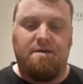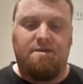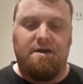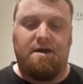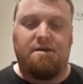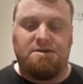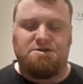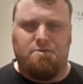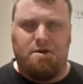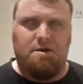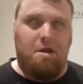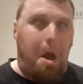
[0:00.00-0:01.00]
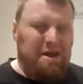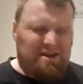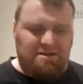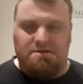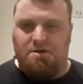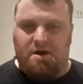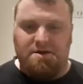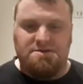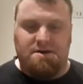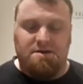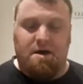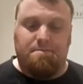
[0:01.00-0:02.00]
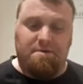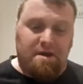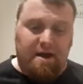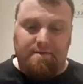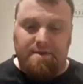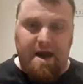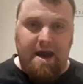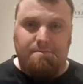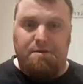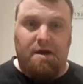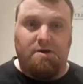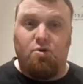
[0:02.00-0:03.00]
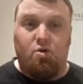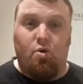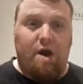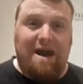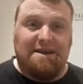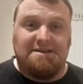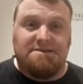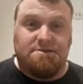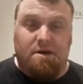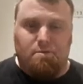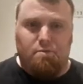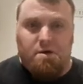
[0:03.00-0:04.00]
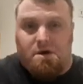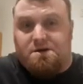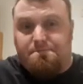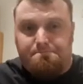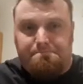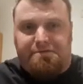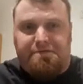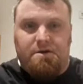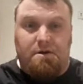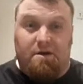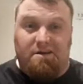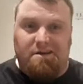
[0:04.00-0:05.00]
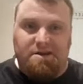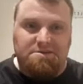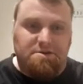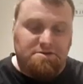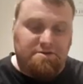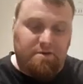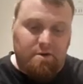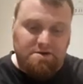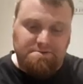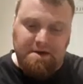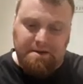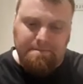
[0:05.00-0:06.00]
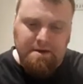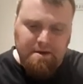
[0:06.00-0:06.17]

The English one, the guy turned up and claimed that a Bloodclaw ate his homework. Likely excuse if you ask me.